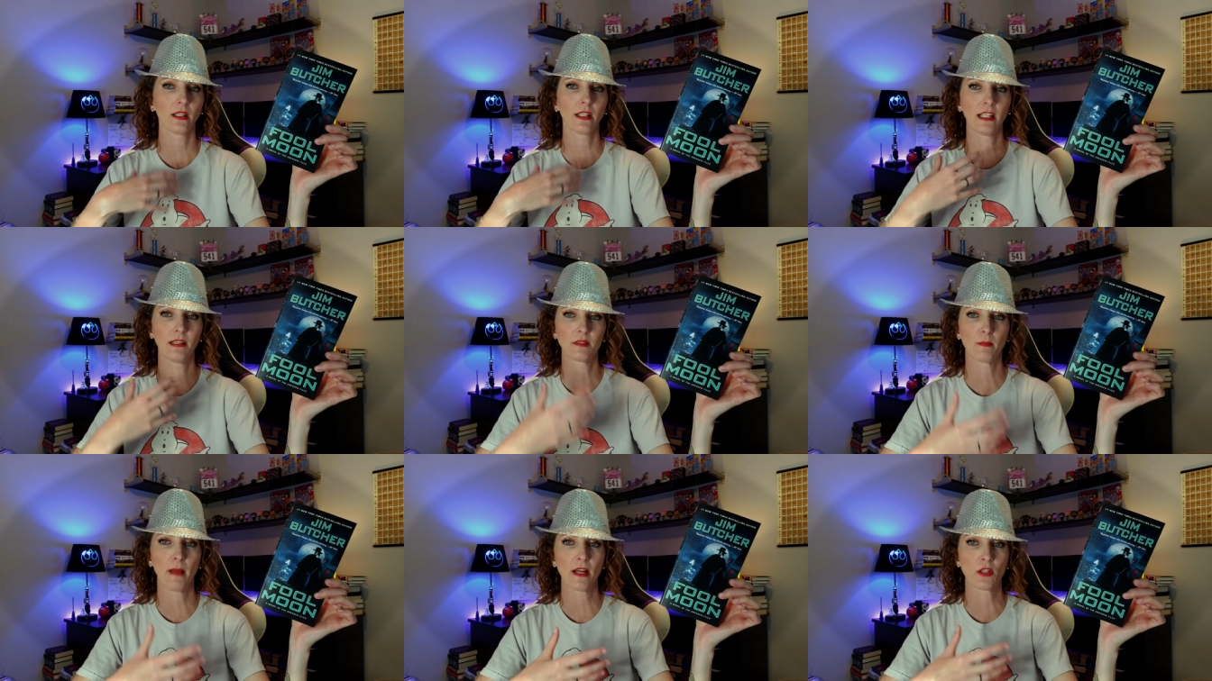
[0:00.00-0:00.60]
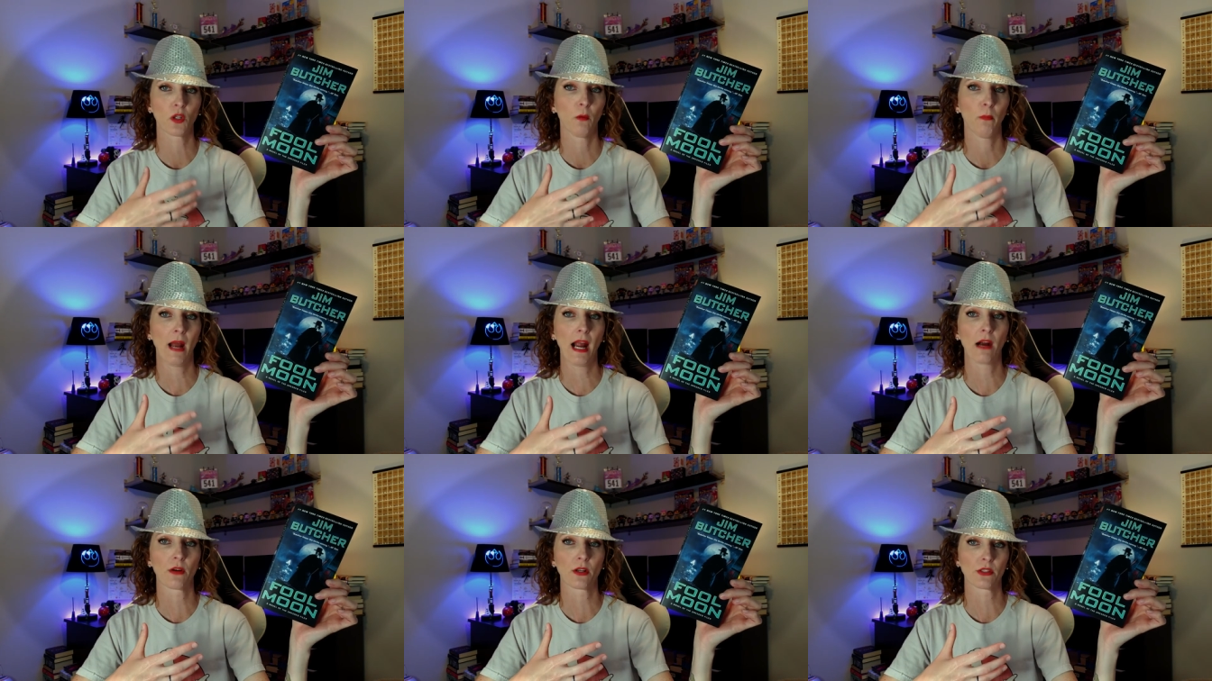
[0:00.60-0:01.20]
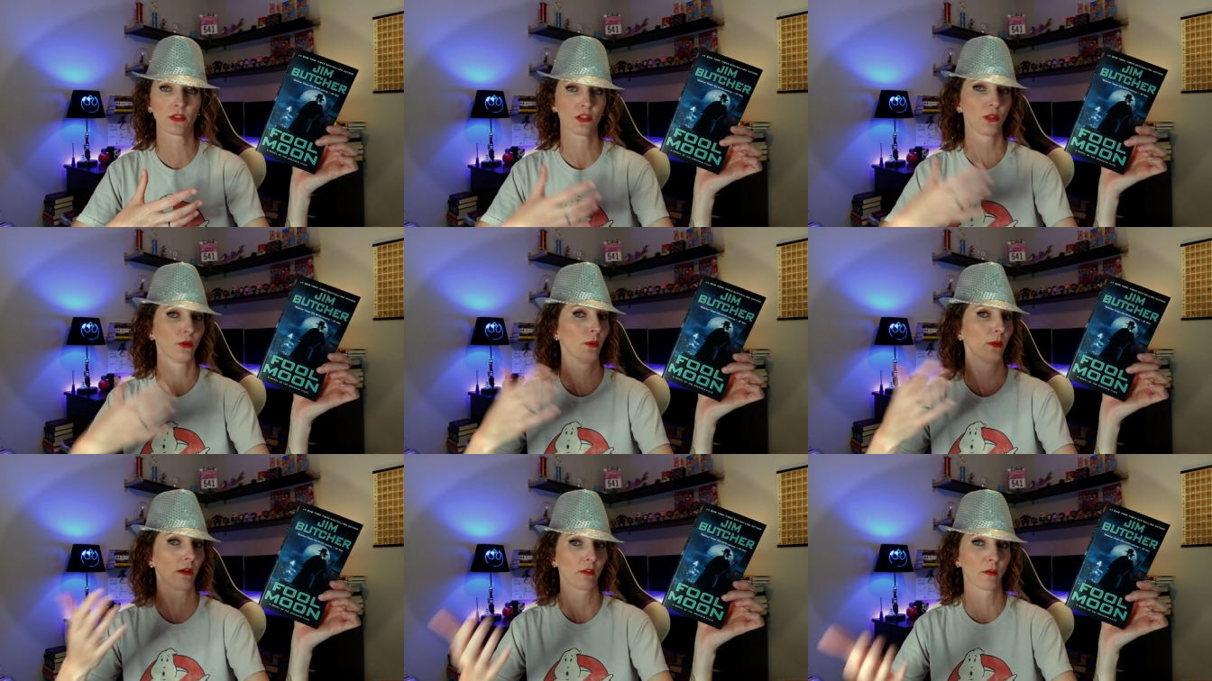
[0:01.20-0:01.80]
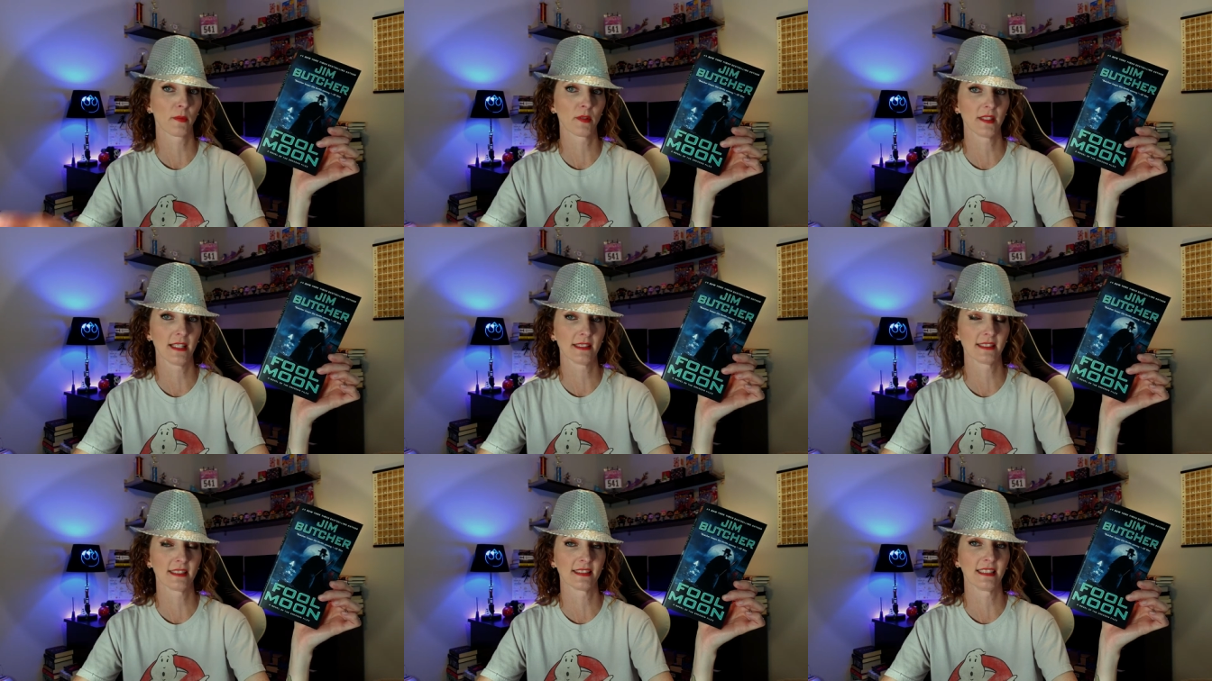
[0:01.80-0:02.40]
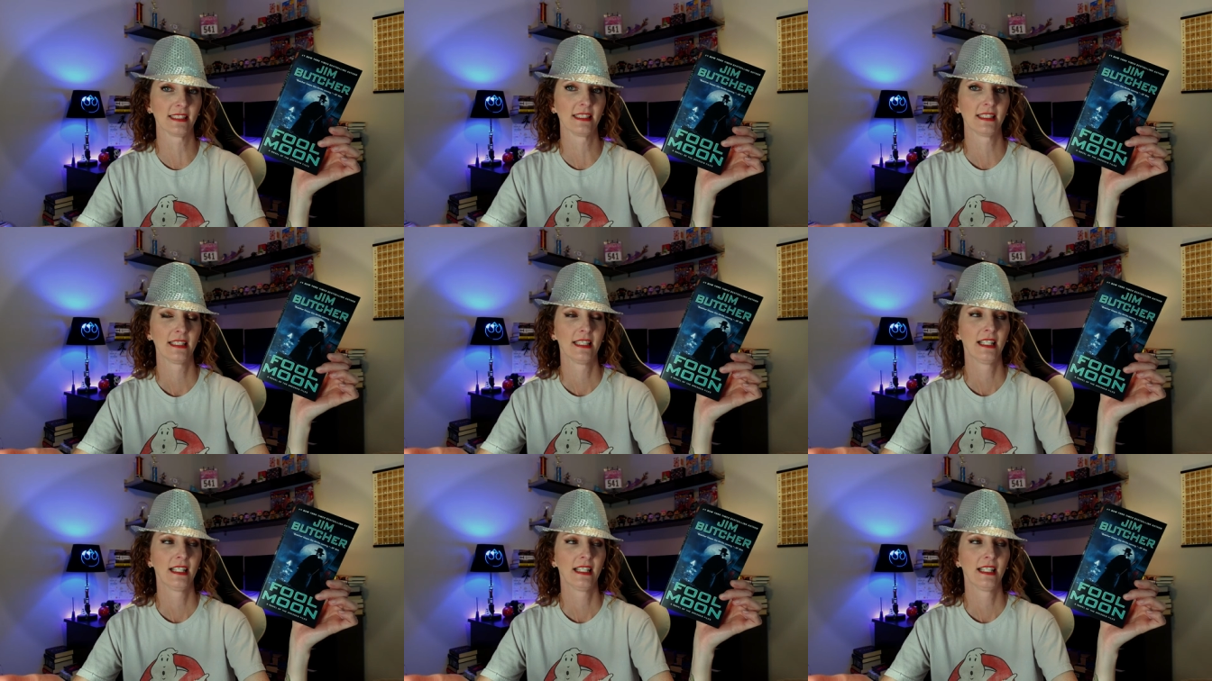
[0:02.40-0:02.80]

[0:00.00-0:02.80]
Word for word: gives magical powers to whoever possesses it.